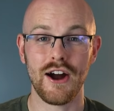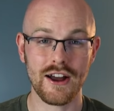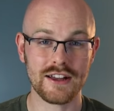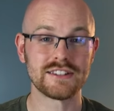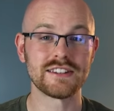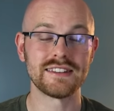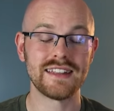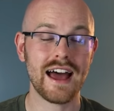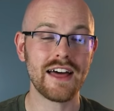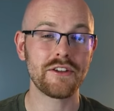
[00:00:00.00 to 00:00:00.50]
All right,
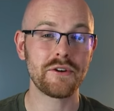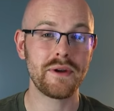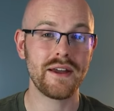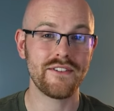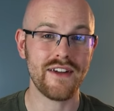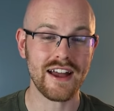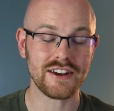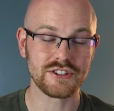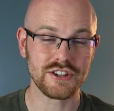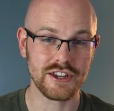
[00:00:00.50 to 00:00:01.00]
so now that
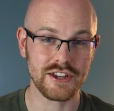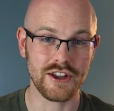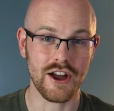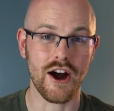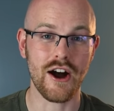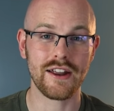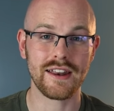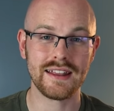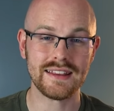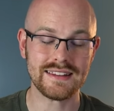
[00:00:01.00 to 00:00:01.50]
we've actually
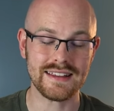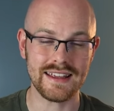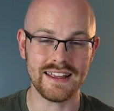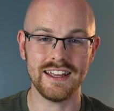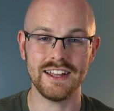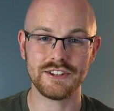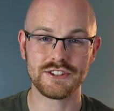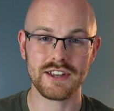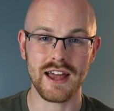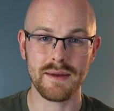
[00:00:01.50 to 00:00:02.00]
gone into
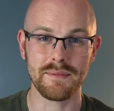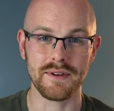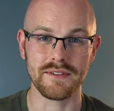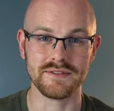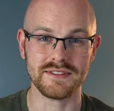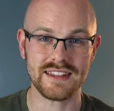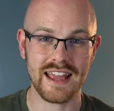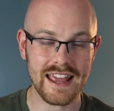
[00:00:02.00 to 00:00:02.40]
each type of